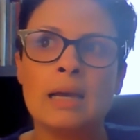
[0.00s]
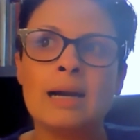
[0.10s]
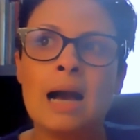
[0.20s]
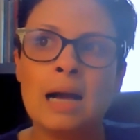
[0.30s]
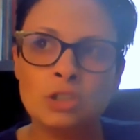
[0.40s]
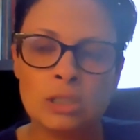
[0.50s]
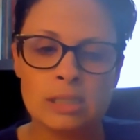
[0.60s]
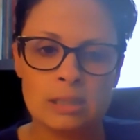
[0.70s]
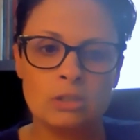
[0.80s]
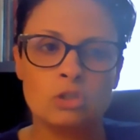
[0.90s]

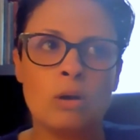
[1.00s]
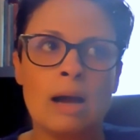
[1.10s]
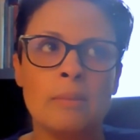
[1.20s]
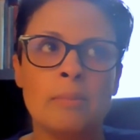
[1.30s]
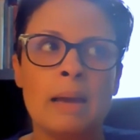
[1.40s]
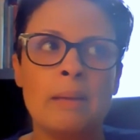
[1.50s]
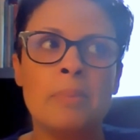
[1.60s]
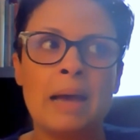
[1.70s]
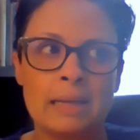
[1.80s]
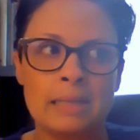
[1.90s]
consciously try my
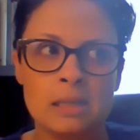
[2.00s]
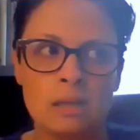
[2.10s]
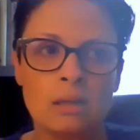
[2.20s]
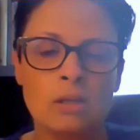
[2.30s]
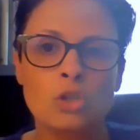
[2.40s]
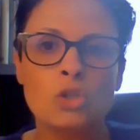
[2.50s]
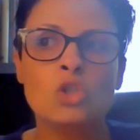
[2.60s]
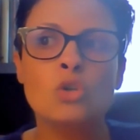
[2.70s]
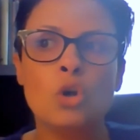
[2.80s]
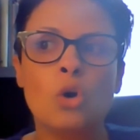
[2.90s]
best
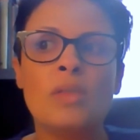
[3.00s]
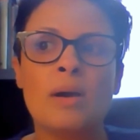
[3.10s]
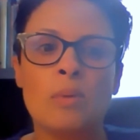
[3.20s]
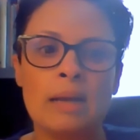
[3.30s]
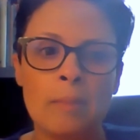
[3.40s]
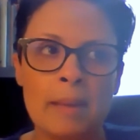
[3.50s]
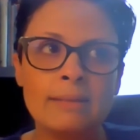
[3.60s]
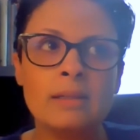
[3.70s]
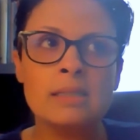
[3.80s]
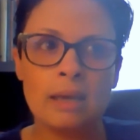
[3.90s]
to know that when I'm
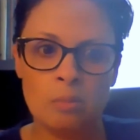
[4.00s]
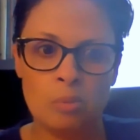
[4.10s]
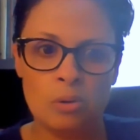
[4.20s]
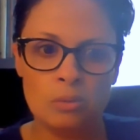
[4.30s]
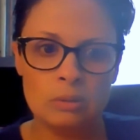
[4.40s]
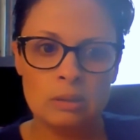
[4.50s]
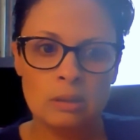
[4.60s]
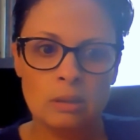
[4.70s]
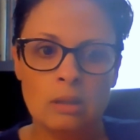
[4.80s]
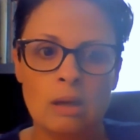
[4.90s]
at the table,
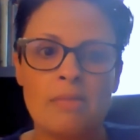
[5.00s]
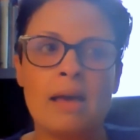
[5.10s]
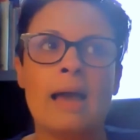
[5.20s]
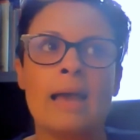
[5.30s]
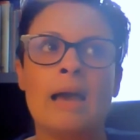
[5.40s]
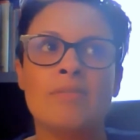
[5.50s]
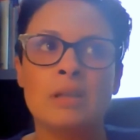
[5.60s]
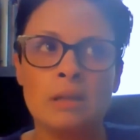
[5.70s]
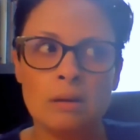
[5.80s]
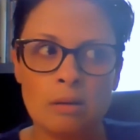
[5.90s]
that I have
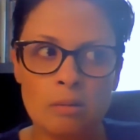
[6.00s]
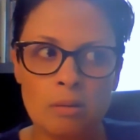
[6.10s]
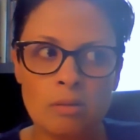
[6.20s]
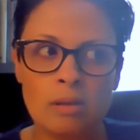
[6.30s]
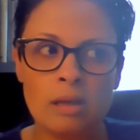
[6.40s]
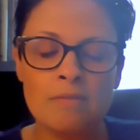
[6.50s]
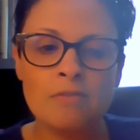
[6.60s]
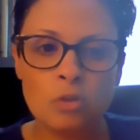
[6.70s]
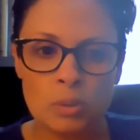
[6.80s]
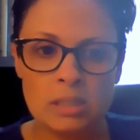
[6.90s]
the
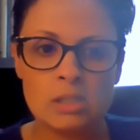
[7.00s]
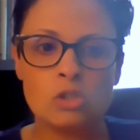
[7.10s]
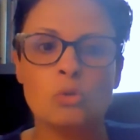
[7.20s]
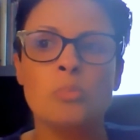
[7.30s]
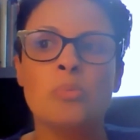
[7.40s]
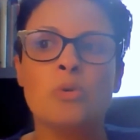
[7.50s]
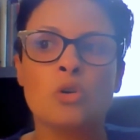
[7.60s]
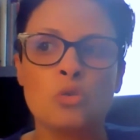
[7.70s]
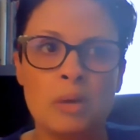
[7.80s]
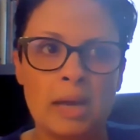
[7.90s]
influence to
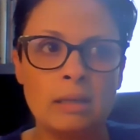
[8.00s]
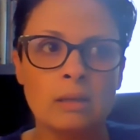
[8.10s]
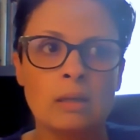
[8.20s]
create